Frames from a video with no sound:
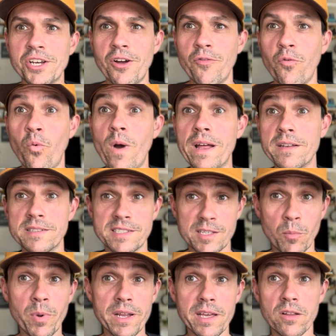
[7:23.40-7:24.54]
of when
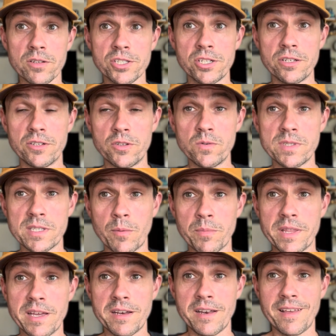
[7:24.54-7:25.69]
somebody else should do
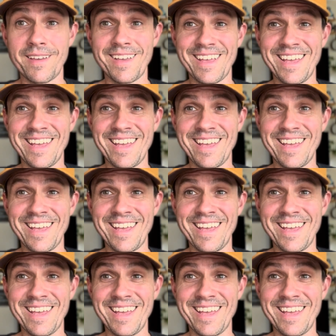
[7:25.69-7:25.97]
something,